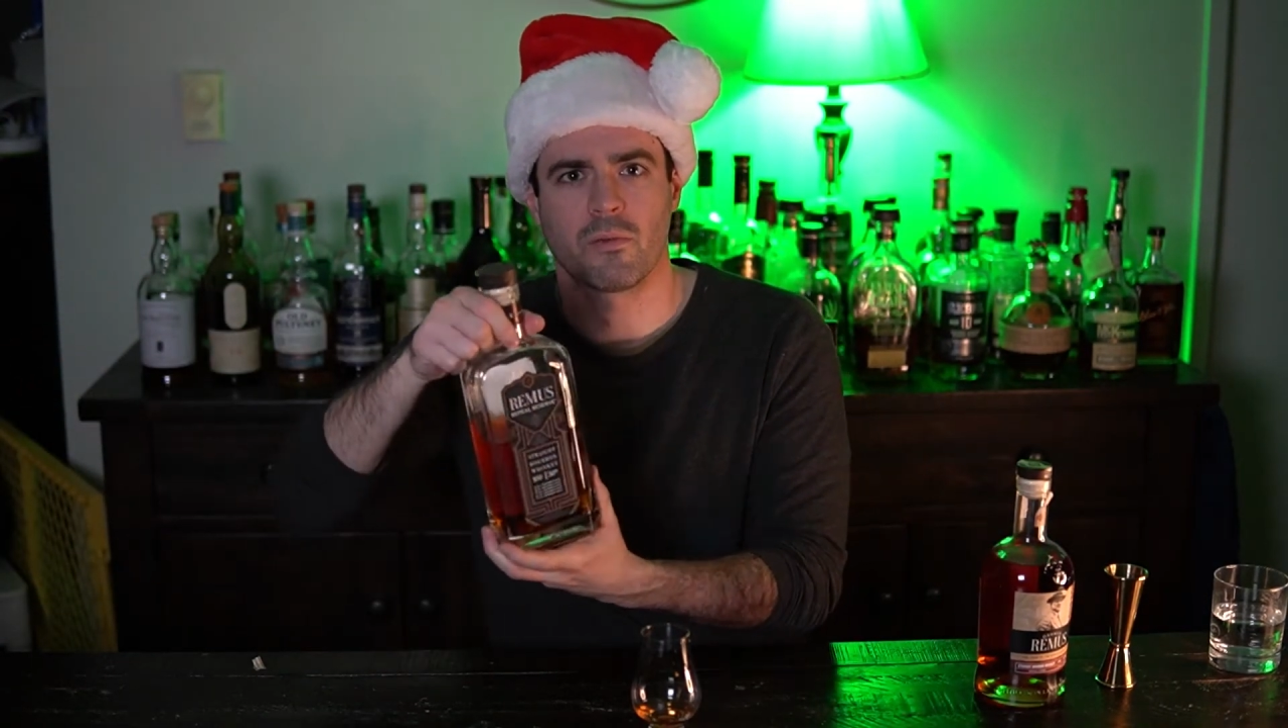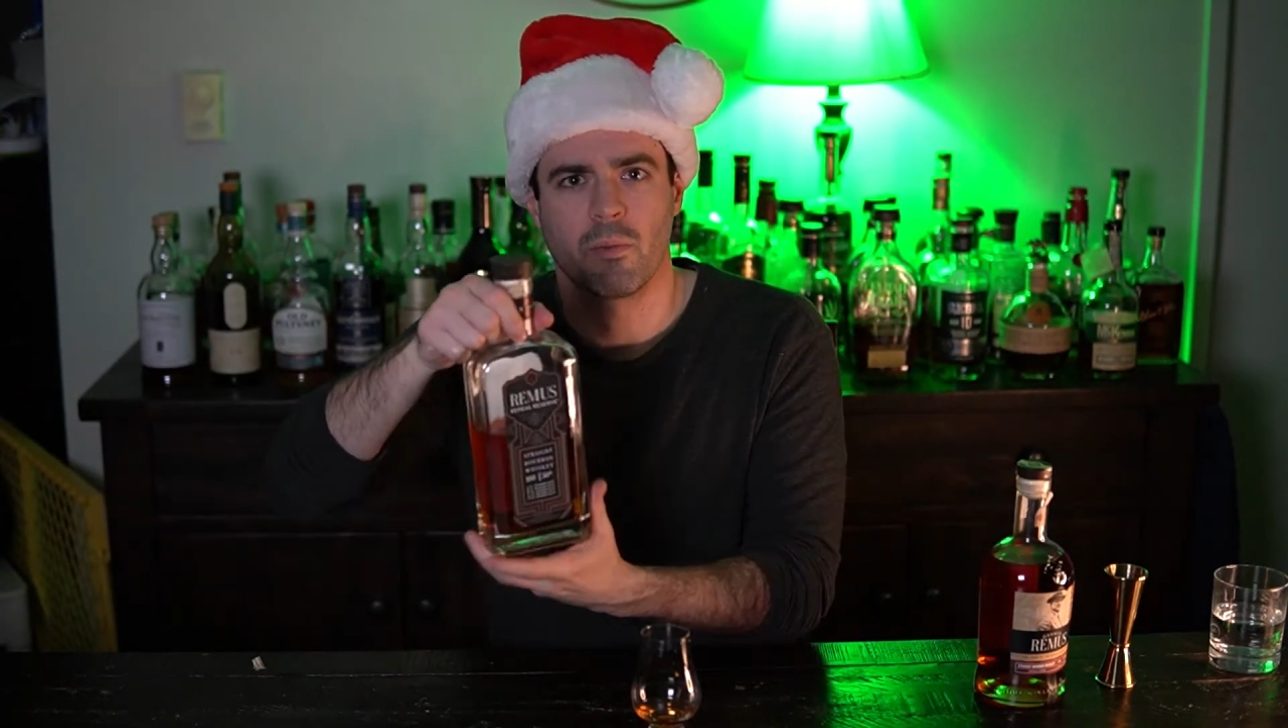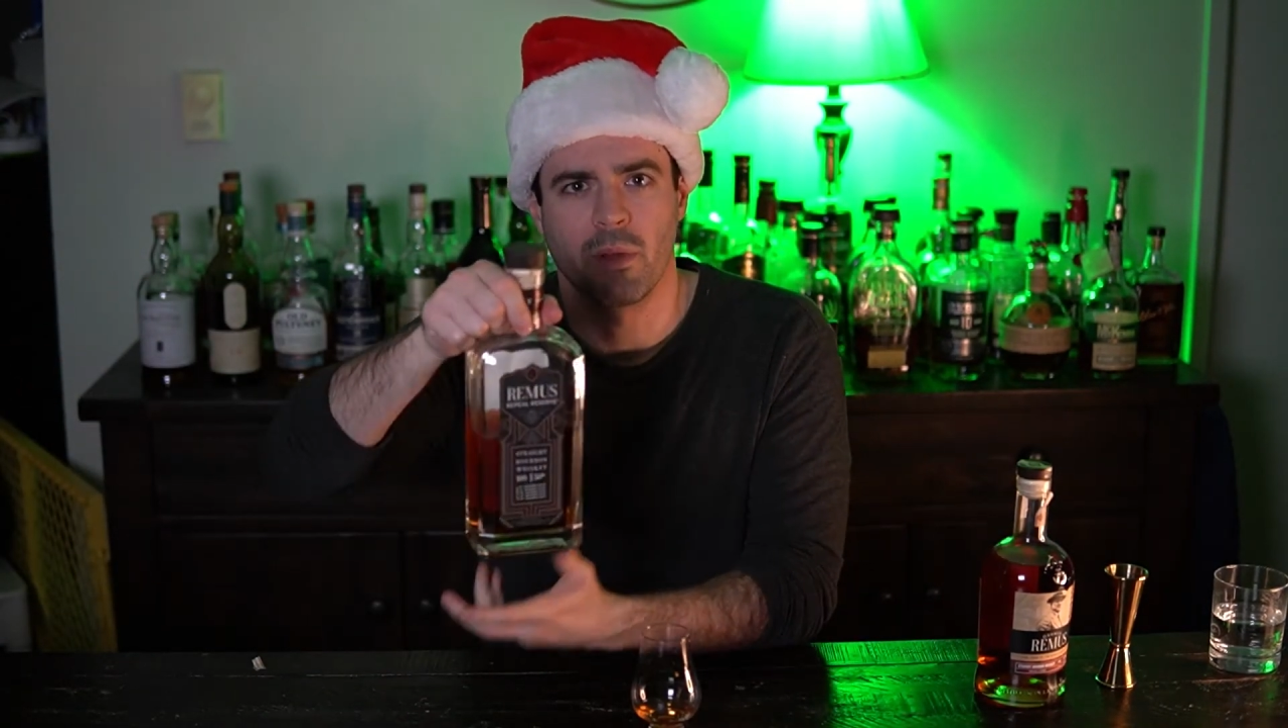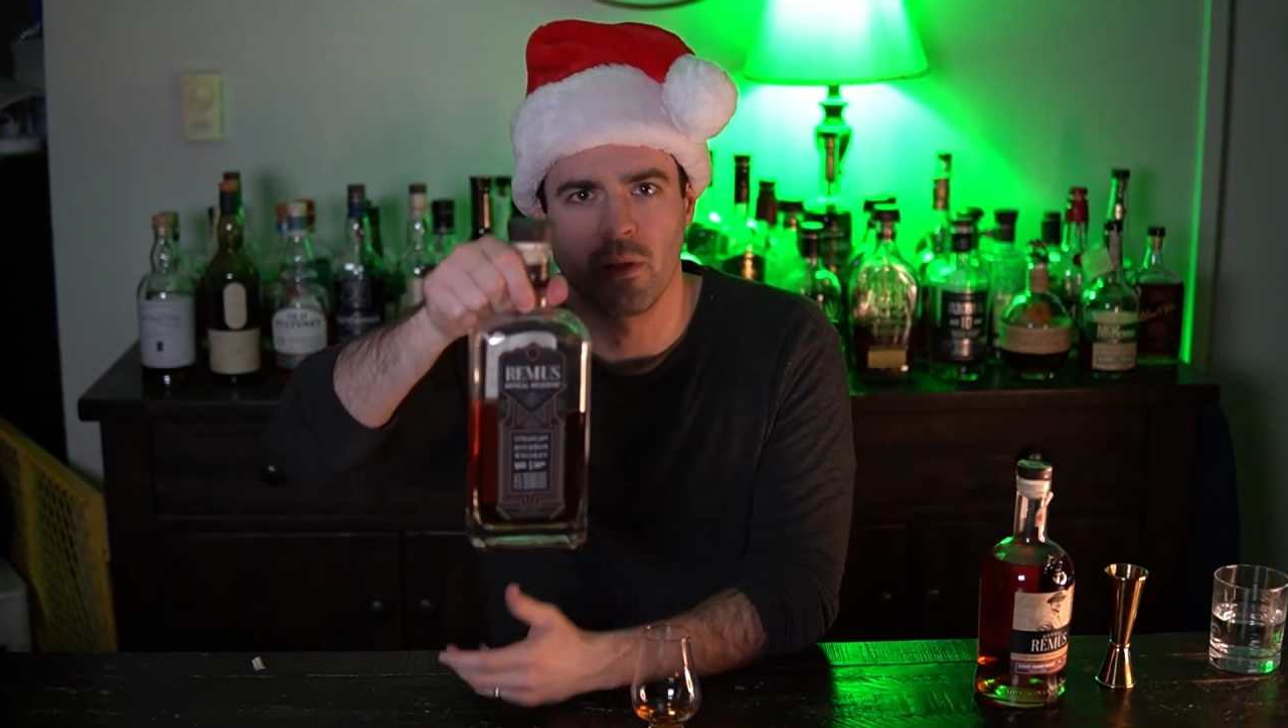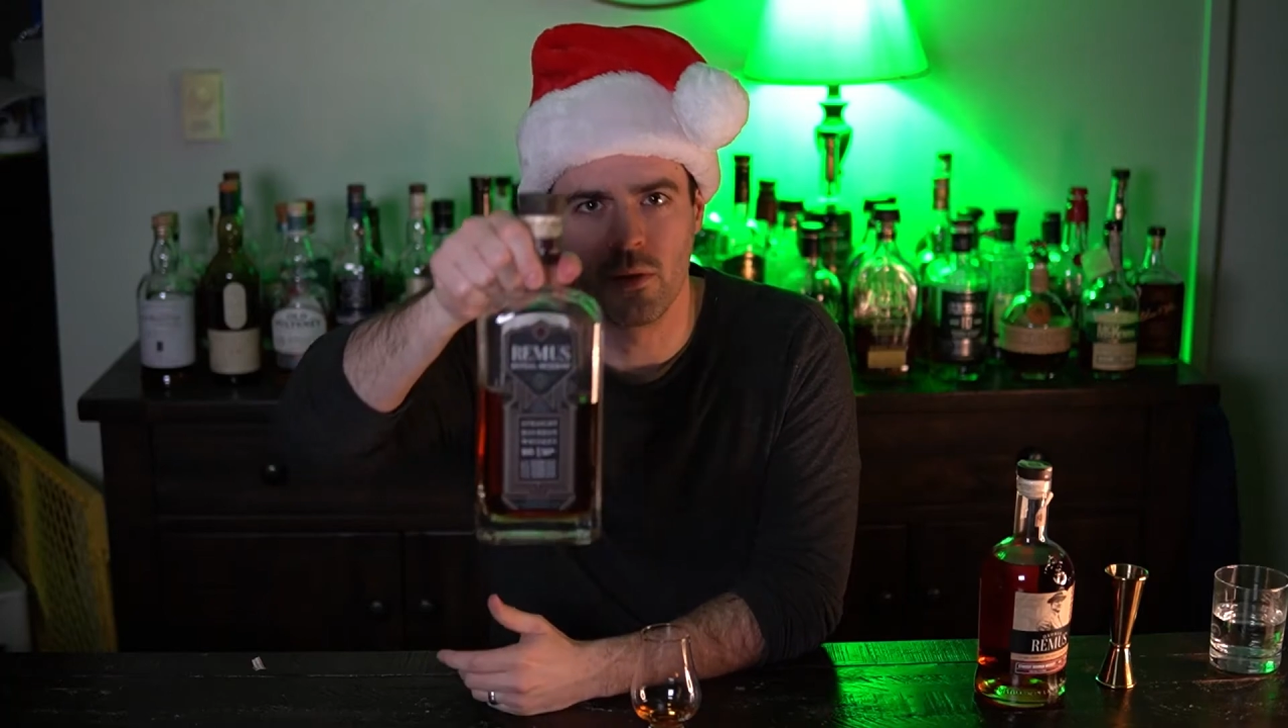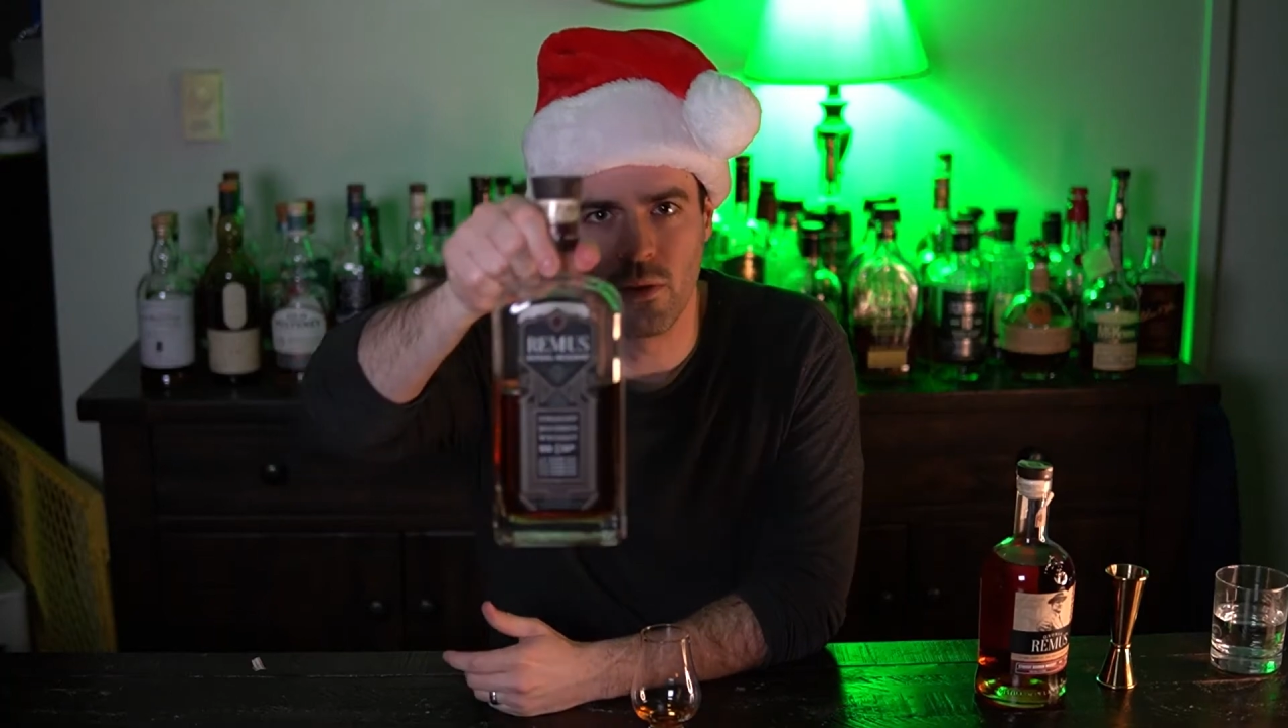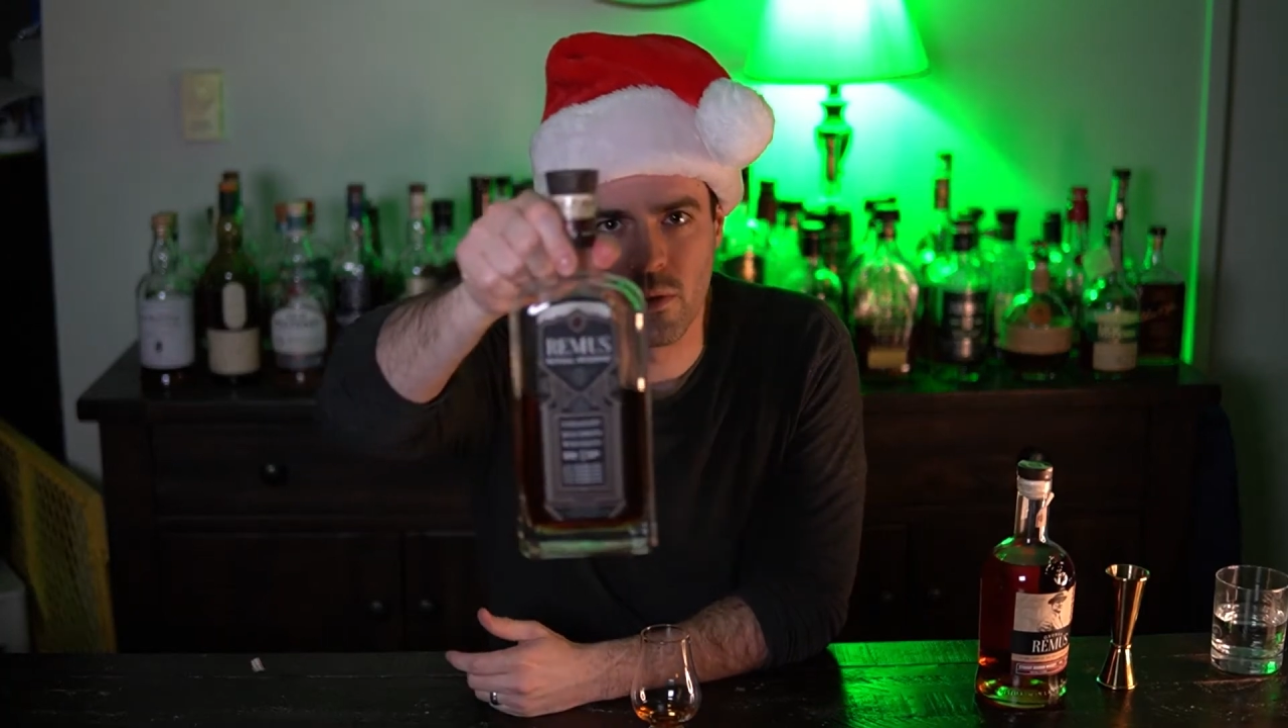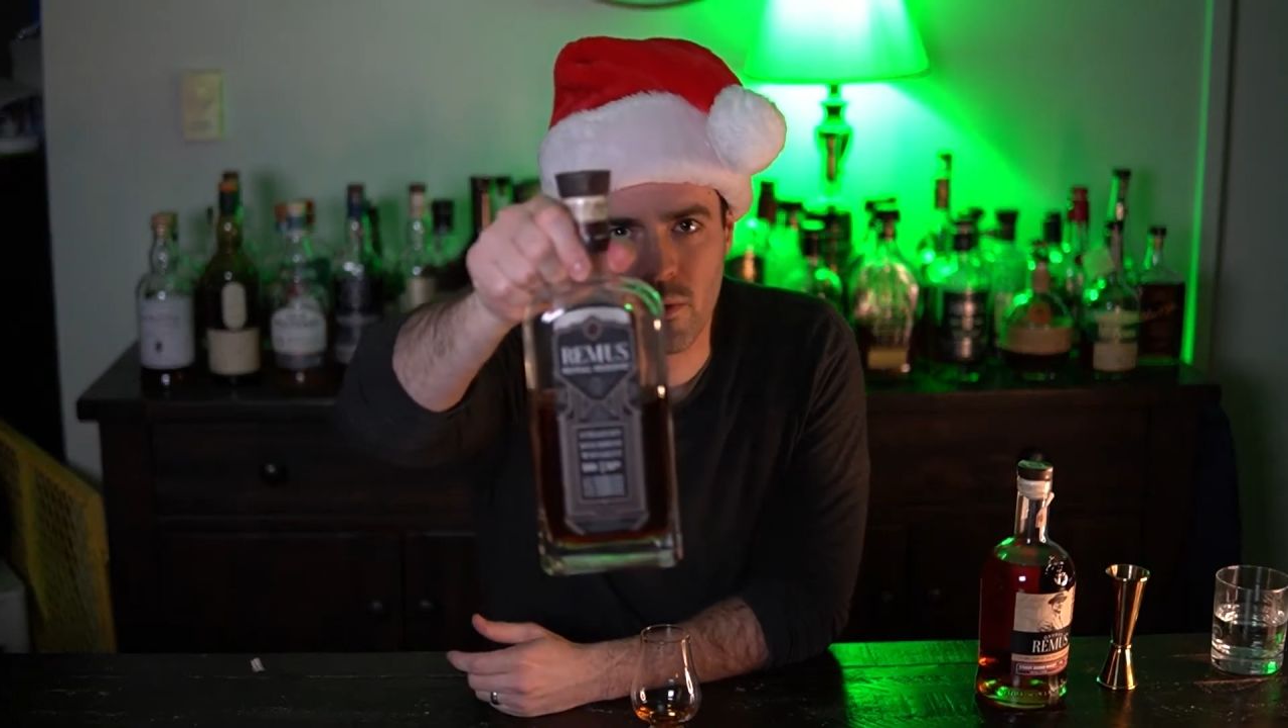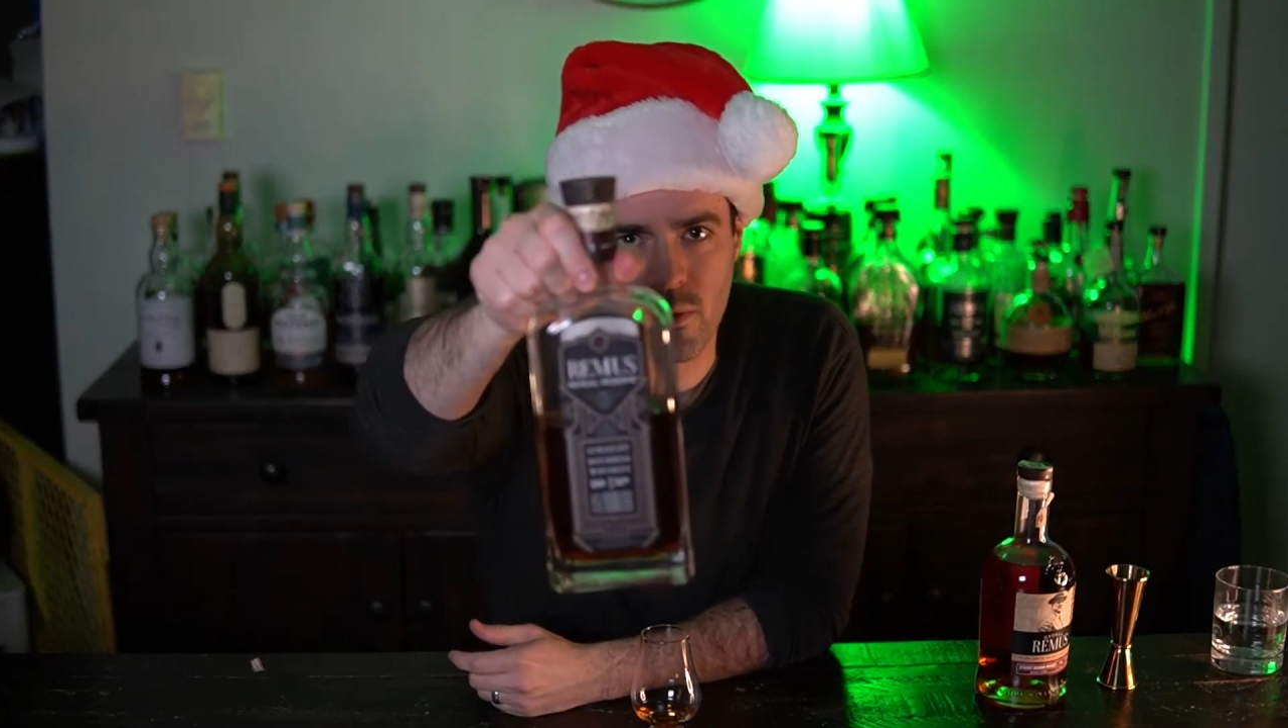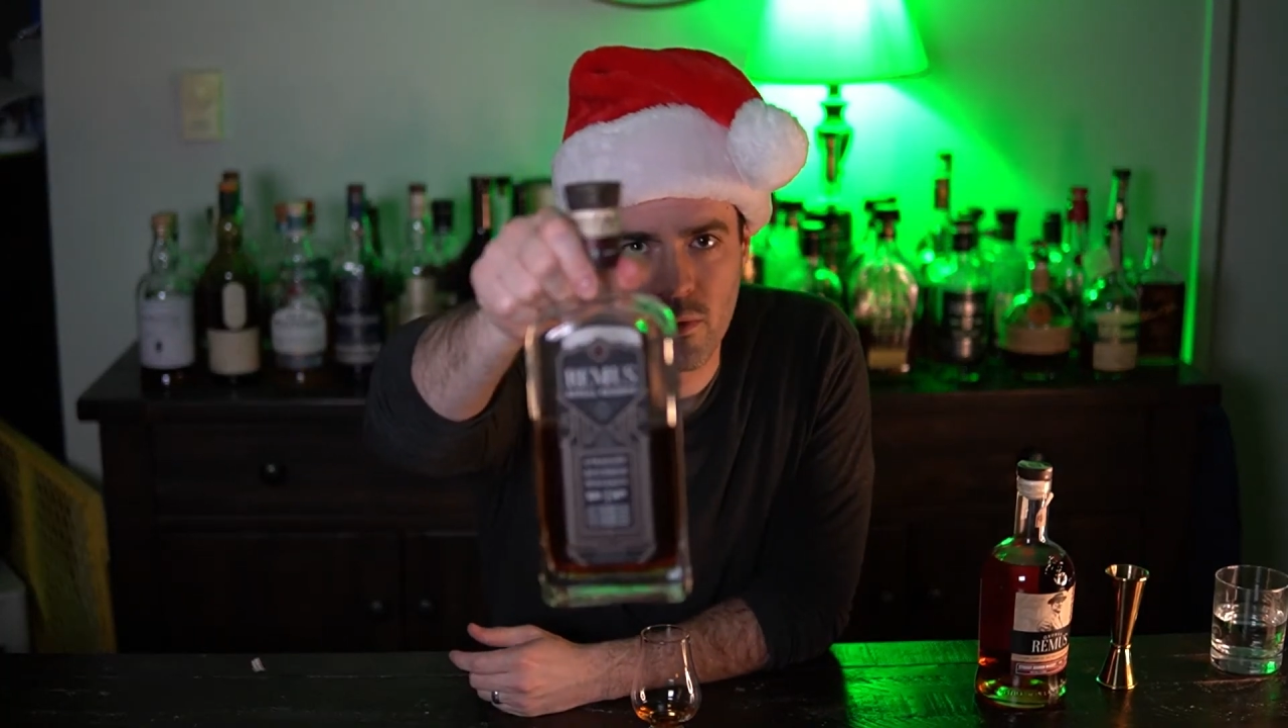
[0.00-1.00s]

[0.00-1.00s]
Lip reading: Repeal